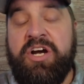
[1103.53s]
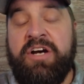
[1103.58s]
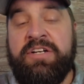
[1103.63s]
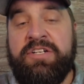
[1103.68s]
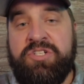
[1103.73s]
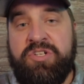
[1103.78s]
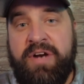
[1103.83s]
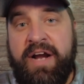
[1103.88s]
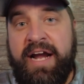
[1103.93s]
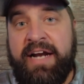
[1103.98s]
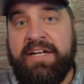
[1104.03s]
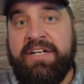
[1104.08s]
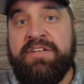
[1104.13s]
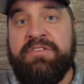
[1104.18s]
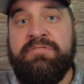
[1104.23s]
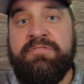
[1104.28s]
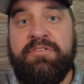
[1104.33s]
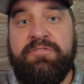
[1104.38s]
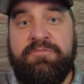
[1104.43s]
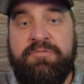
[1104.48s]

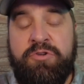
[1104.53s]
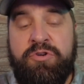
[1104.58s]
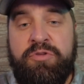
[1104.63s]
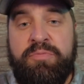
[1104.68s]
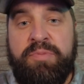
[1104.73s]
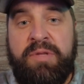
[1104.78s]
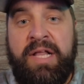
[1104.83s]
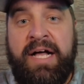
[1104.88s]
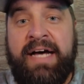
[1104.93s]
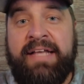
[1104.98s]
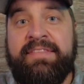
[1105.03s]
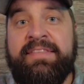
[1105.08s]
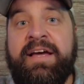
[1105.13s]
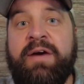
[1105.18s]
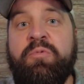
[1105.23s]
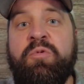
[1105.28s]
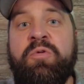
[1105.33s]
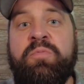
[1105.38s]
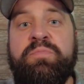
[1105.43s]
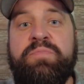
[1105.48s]
attractive food plot
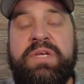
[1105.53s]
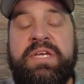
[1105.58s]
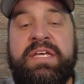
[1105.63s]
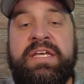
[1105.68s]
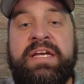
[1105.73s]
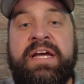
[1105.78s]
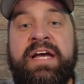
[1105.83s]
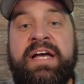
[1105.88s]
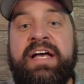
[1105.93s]
that will be